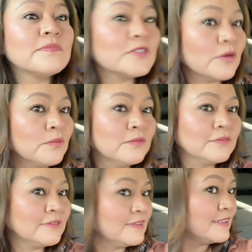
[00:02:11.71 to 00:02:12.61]
So
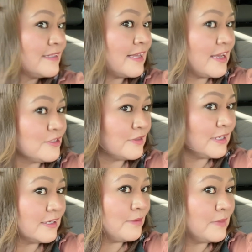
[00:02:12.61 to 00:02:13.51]
that's why
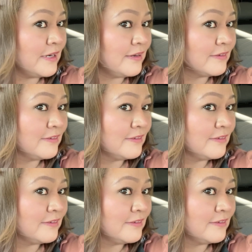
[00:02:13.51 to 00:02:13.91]
I cut my hair.